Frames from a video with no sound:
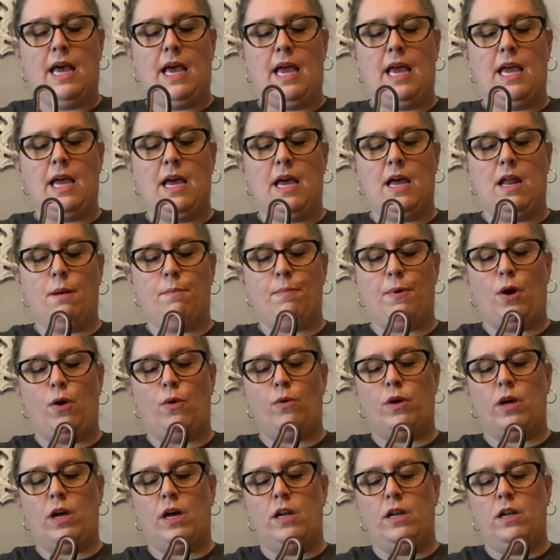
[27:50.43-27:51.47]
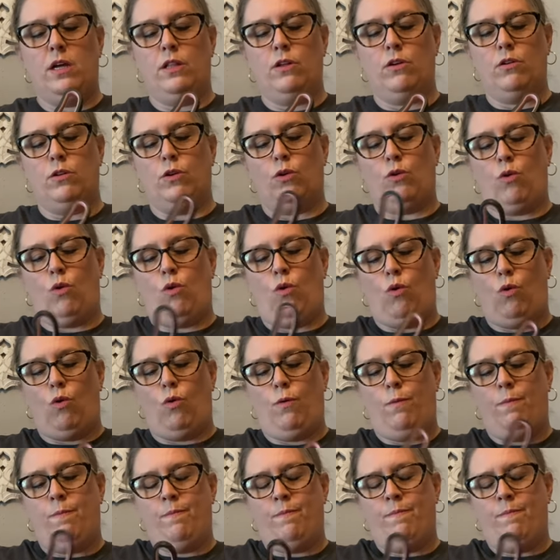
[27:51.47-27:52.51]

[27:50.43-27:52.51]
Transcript: and poke another little hole.